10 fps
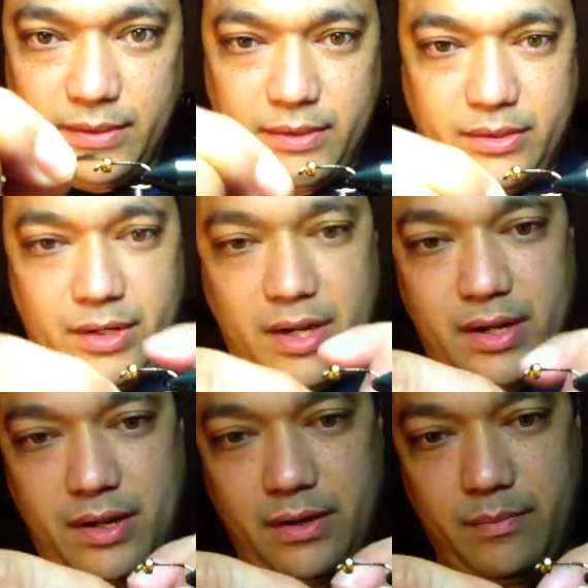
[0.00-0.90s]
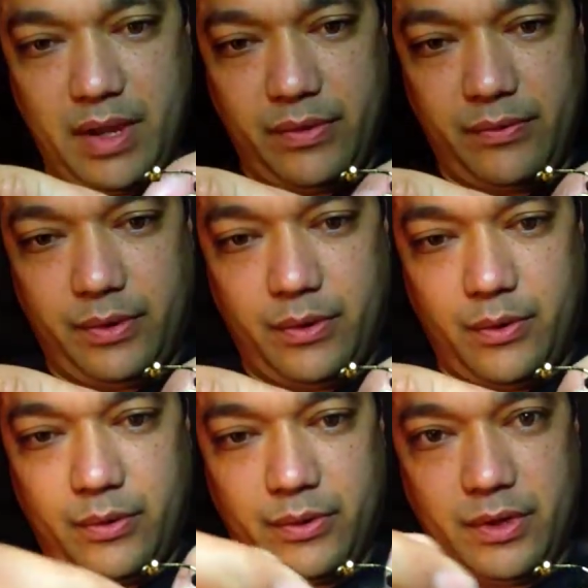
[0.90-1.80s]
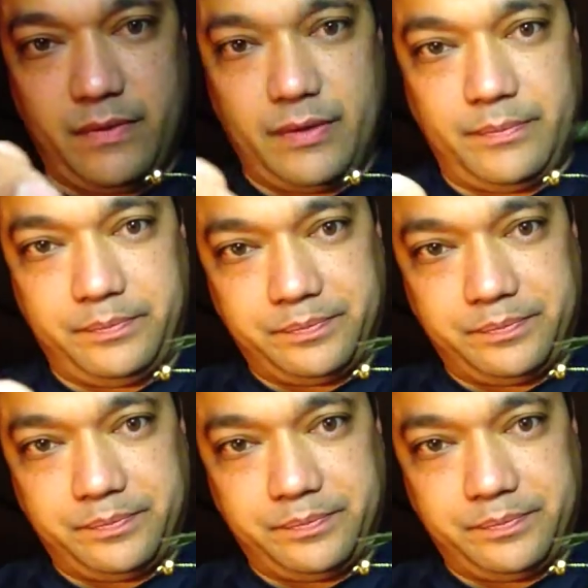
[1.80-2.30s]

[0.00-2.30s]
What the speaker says: of the shank, about 3/4 of it.